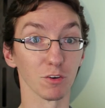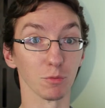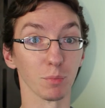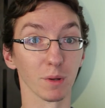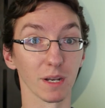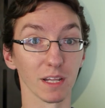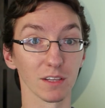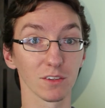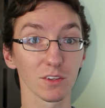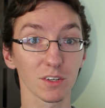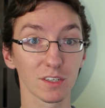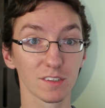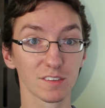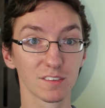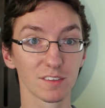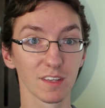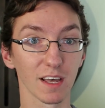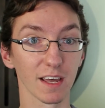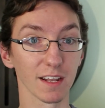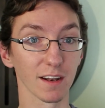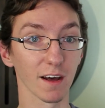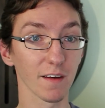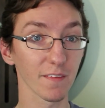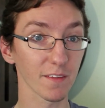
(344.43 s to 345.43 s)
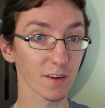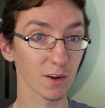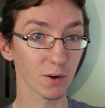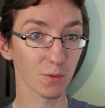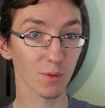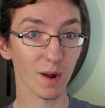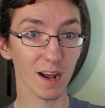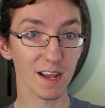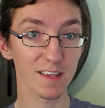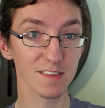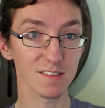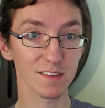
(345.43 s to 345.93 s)
Everybody looks, and on the
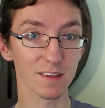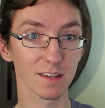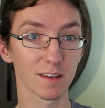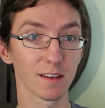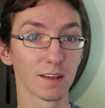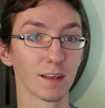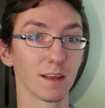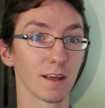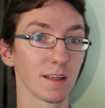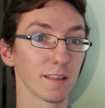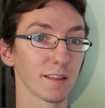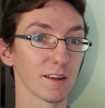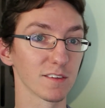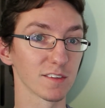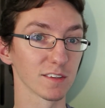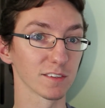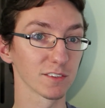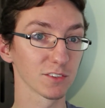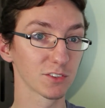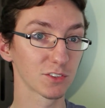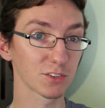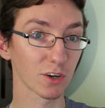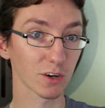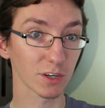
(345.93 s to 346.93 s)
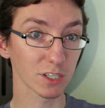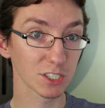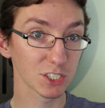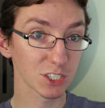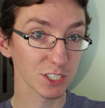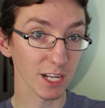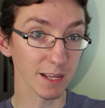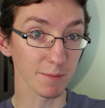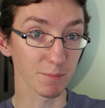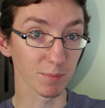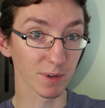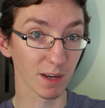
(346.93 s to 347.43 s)
horizon there's a little dark
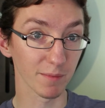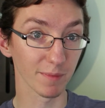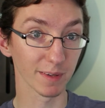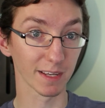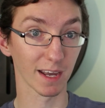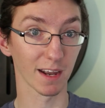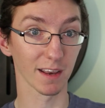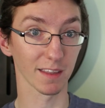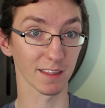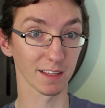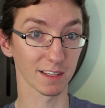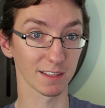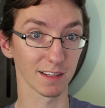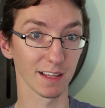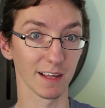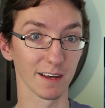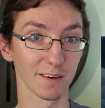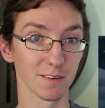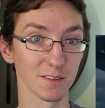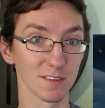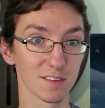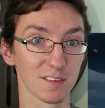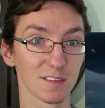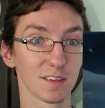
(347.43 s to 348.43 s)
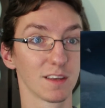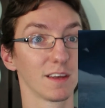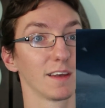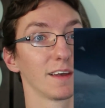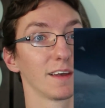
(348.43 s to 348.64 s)
shape coming out of the clouds.